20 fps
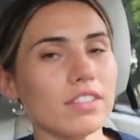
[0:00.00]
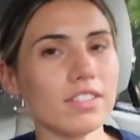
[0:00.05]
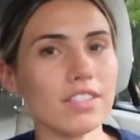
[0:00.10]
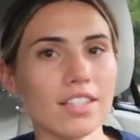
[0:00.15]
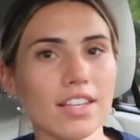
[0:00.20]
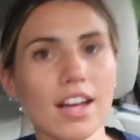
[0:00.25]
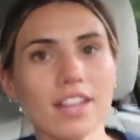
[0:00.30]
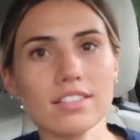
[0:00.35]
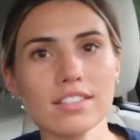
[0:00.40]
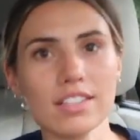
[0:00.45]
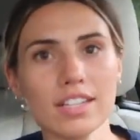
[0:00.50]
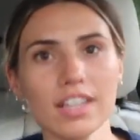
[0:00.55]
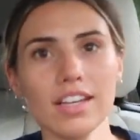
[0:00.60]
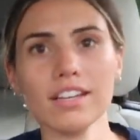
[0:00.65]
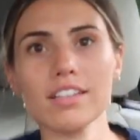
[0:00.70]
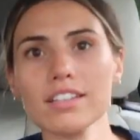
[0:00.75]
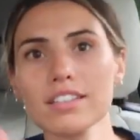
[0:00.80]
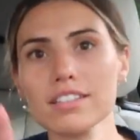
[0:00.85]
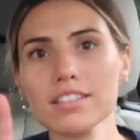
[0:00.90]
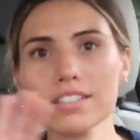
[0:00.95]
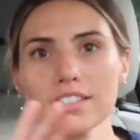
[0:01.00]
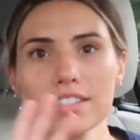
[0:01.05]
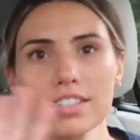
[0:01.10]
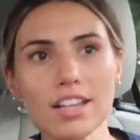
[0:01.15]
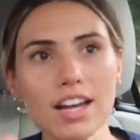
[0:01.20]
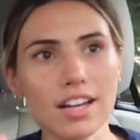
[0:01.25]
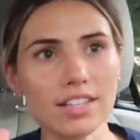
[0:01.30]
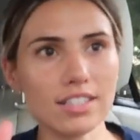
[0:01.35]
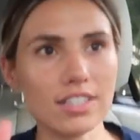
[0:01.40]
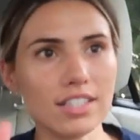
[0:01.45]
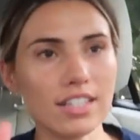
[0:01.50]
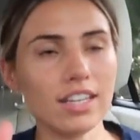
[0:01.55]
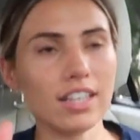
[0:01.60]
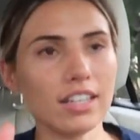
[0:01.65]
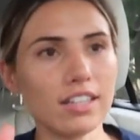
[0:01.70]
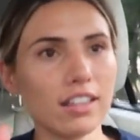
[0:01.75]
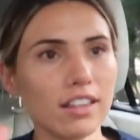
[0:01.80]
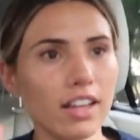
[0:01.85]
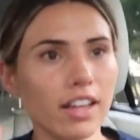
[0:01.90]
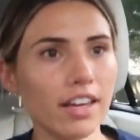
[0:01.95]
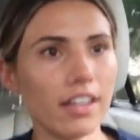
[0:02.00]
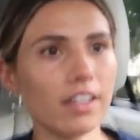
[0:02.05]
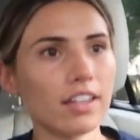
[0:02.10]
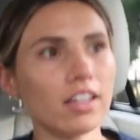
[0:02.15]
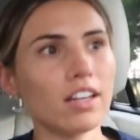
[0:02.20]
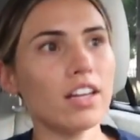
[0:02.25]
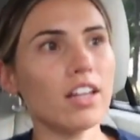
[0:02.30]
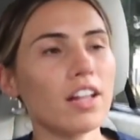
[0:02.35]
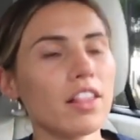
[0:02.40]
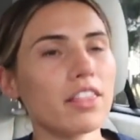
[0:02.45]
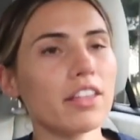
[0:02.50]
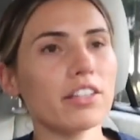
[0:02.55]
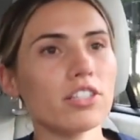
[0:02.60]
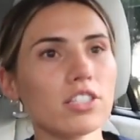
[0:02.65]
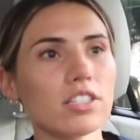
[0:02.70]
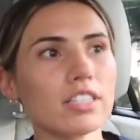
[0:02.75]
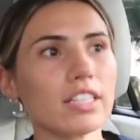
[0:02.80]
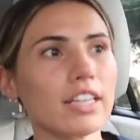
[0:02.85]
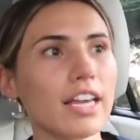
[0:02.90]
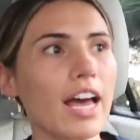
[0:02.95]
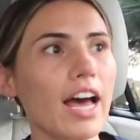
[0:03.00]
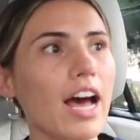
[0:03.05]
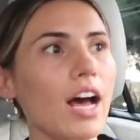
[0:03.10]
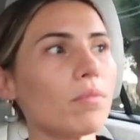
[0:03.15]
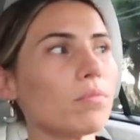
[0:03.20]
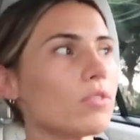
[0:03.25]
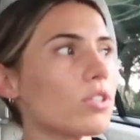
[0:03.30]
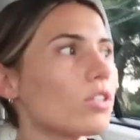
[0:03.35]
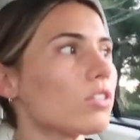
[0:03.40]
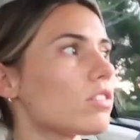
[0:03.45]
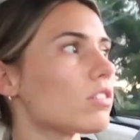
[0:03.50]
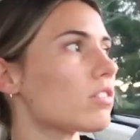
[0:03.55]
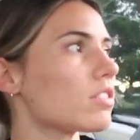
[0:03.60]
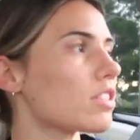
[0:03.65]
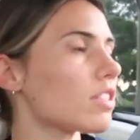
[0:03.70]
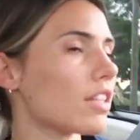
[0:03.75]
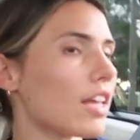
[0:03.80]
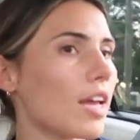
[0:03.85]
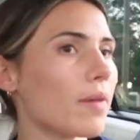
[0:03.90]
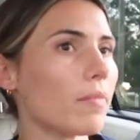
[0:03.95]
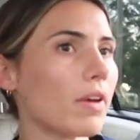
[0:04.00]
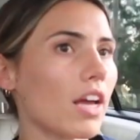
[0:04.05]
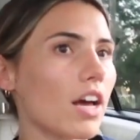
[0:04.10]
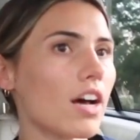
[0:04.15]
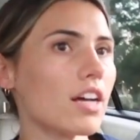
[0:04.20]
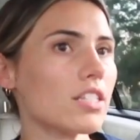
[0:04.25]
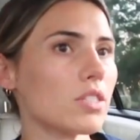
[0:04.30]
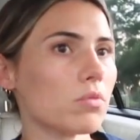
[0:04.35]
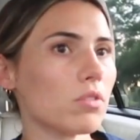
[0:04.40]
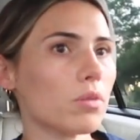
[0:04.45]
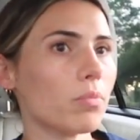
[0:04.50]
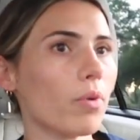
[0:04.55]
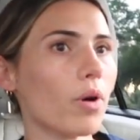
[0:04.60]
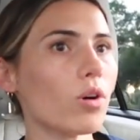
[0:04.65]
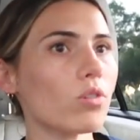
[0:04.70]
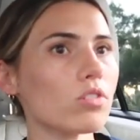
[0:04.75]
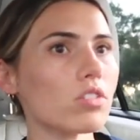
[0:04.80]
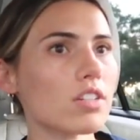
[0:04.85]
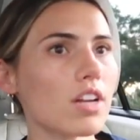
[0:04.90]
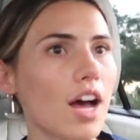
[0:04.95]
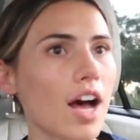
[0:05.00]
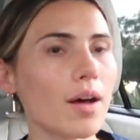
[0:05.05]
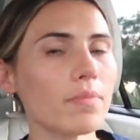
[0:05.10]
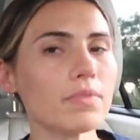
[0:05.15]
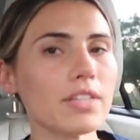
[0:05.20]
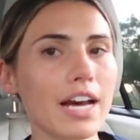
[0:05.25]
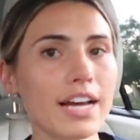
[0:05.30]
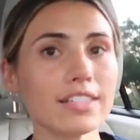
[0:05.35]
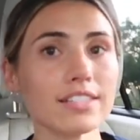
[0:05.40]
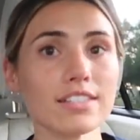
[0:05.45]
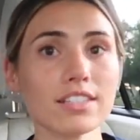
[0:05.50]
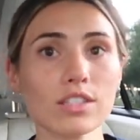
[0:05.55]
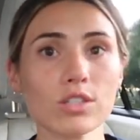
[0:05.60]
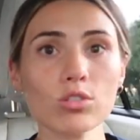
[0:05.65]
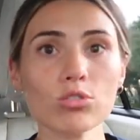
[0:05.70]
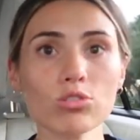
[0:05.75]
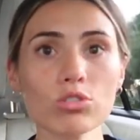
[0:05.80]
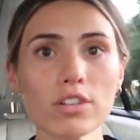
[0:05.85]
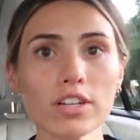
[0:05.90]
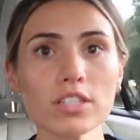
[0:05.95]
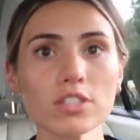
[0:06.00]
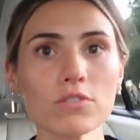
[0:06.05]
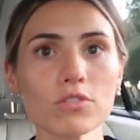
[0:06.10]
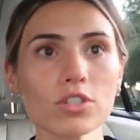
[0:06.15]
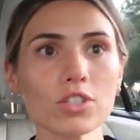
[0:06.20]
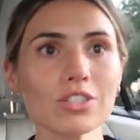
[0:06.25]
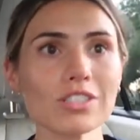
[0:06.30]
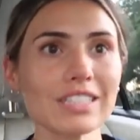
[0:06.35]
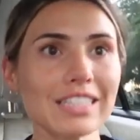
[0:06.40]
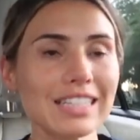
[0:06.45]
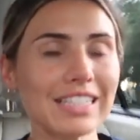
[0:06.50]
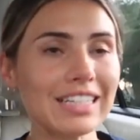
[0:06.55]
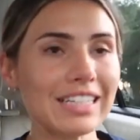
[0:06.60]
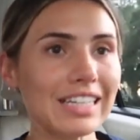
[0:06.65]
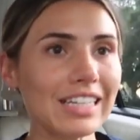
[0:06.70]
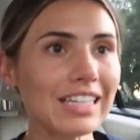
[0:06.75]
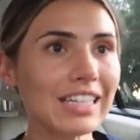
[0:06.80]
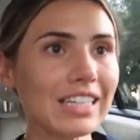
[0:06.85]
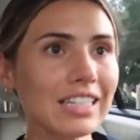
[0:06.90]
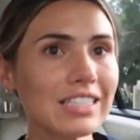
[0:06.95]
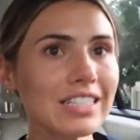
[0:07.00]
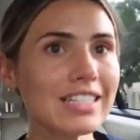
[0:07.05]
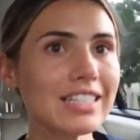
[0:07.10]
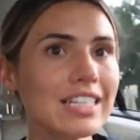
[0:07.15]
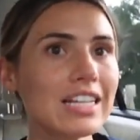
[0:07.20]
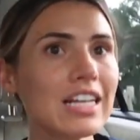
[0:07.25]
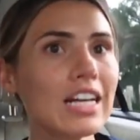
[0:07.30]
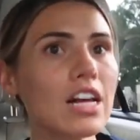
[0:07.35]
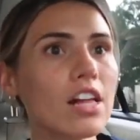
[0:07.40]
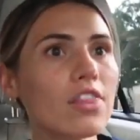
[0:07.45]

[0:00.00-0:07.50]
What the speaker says: disgusting. Disgusting, like they just kept slamming us with post-ops, ICU transfers, EDs.